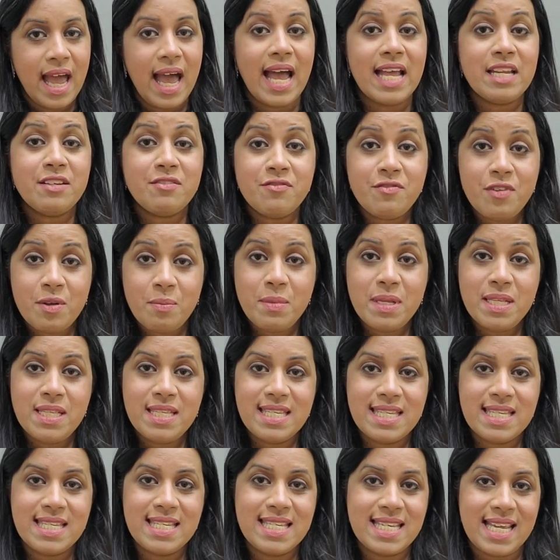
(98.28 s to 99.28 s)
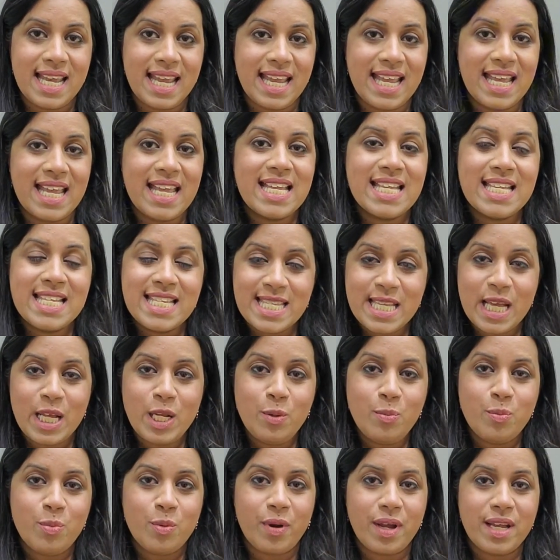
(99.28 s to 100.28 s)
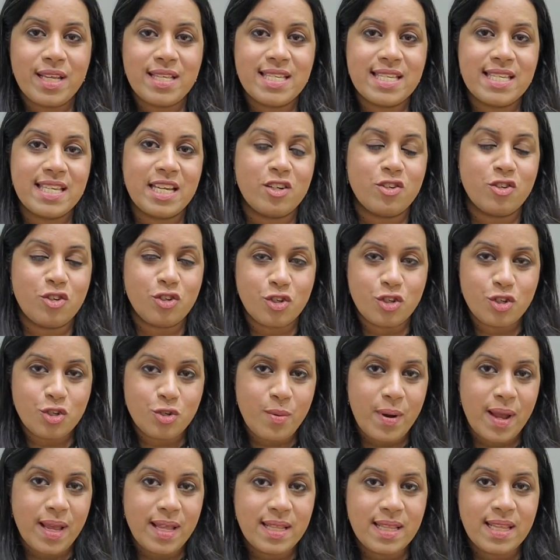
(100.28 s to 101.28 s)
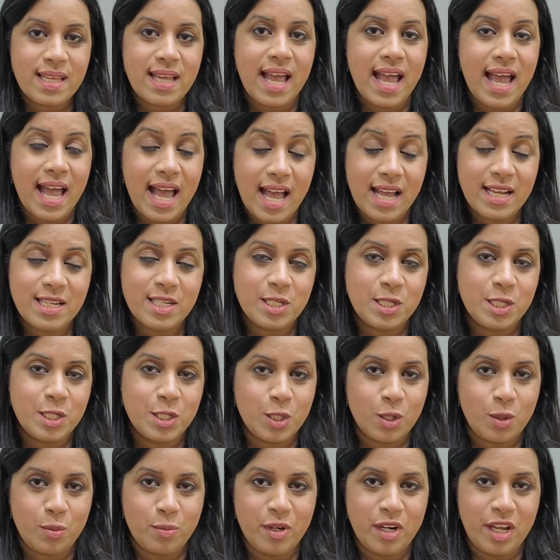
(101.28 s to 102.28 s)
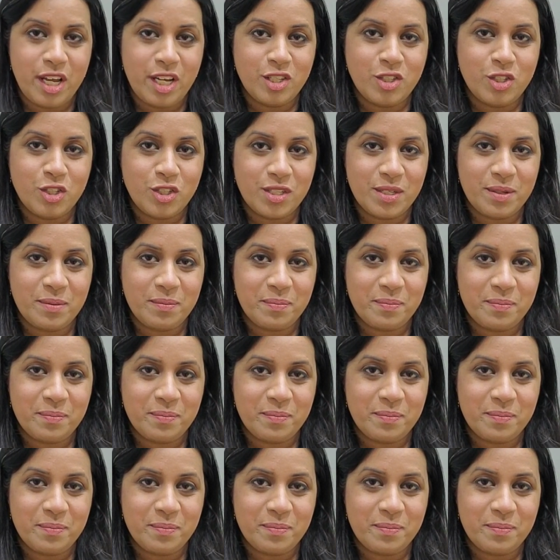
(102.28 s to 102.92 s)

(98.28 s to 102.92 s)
and Women's Day celebrates their strength and determination.